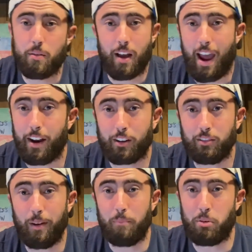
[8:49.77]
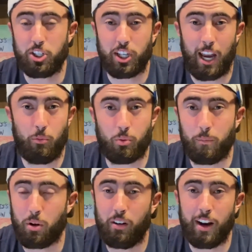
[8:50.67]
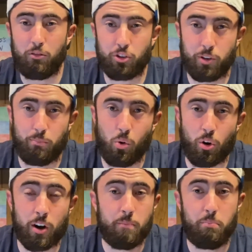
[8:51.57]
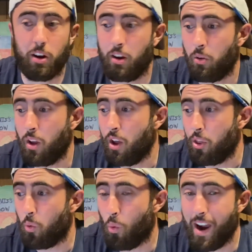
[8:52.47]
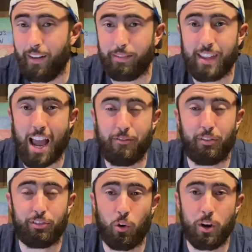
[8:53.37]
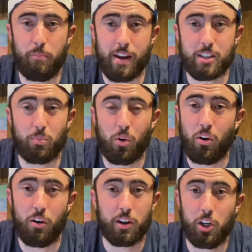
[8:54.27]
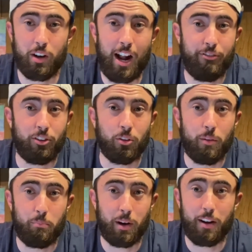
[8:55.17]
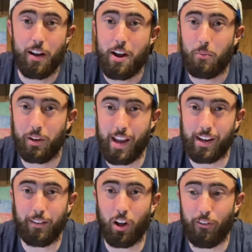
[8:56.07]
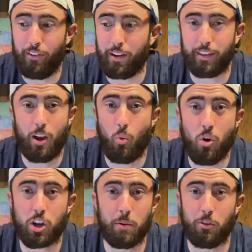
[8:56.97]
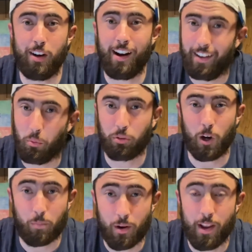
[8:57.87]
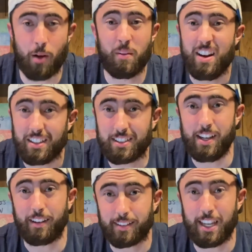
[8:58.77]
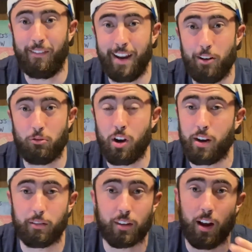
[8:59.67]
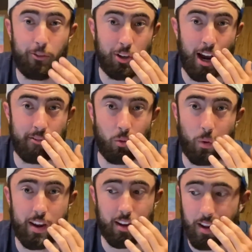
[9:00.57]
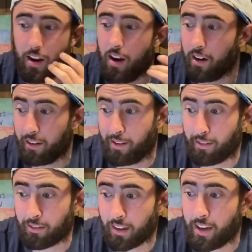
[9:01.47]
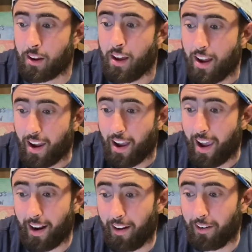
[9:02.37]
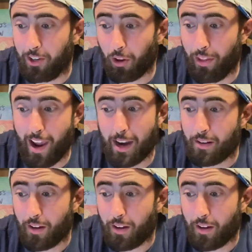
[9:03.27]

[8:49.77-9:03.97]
had a bunch of games where we put a lot of runs on the board, but the way the staff is throwing the baseball, you don't have to. But with the Yankees offense, it will come around. They will start putting up six, seven, eight runs a few times a week consistently. And until then,